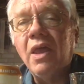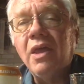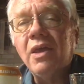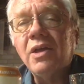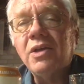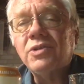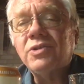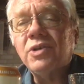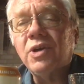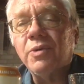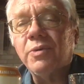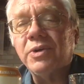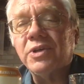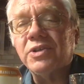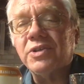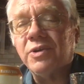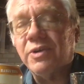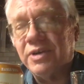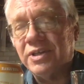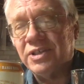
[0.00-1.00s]
So we're
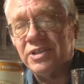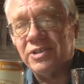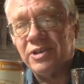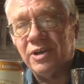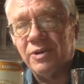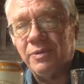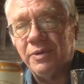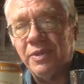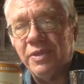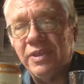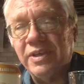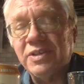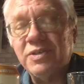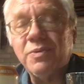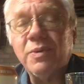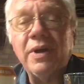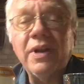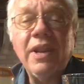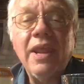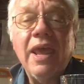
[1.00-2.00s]
just going to start with this
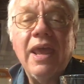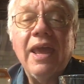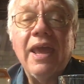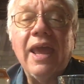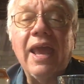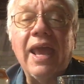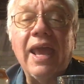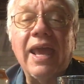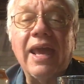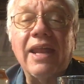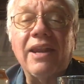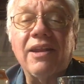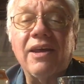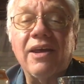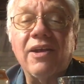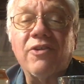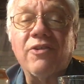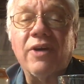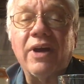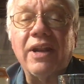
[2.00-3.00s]
one
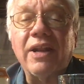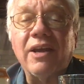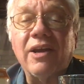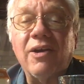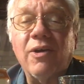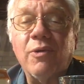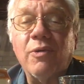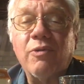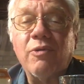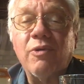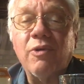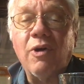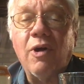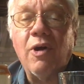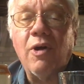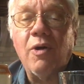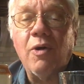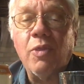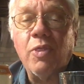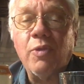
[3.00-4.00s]
and try to go through
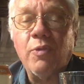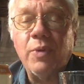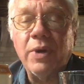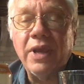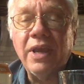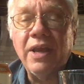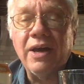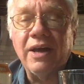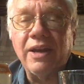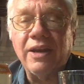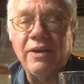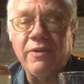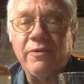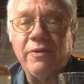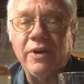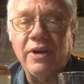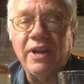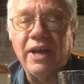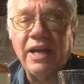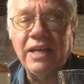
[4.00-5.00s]
all three on
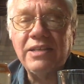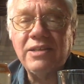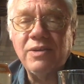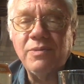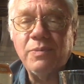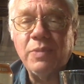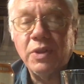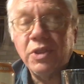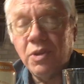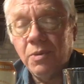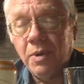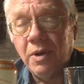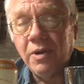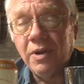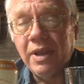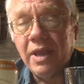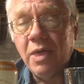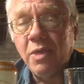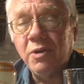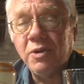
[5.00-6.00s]
different nights and put them all
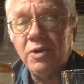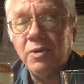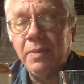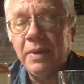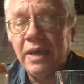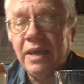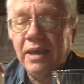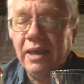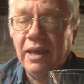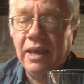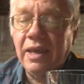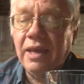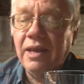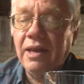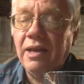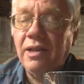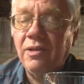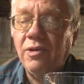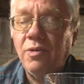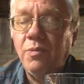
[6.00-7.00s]
together to make a
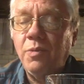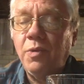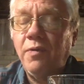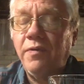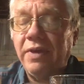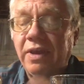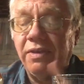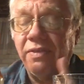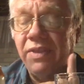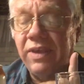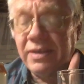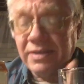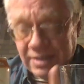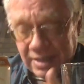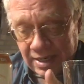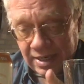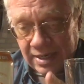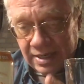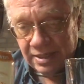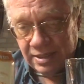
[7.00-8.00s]
little movie. This
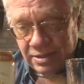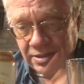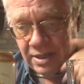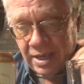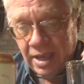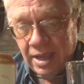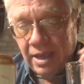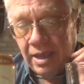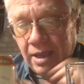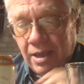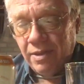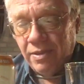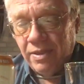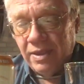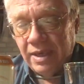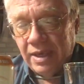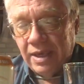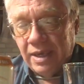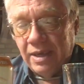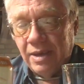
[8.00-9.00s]
is
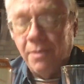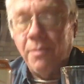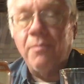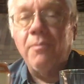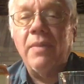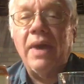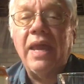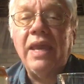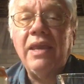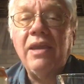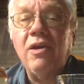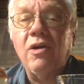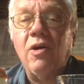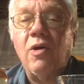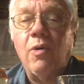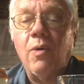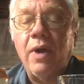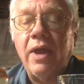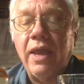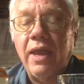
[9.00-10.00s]
the
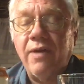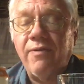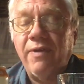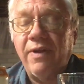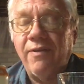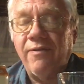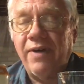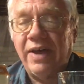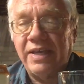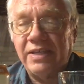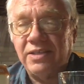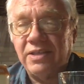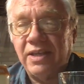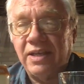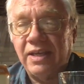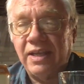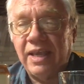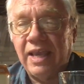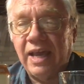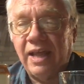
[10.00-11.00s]
Mango
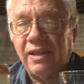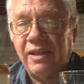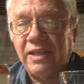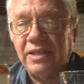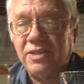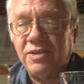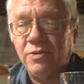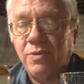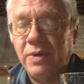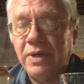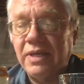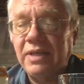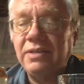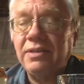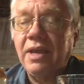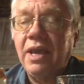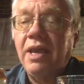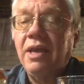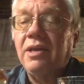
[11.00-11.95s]
Hefeweizen Cali-Squeeze.